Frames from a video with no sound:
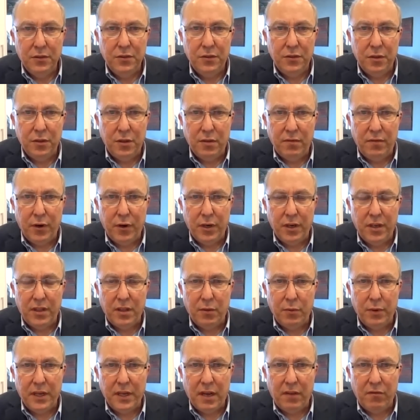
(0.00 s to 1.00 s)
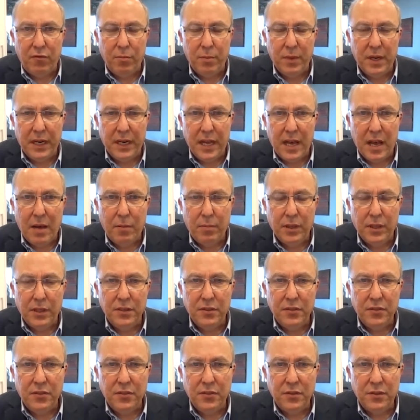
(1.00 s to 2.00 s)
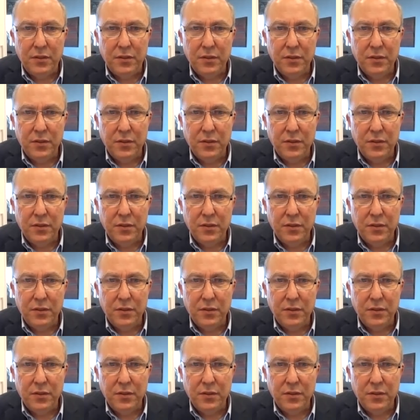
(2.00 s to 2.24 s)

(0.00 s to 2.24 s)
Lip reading: the verdict that we got from Minneapolis.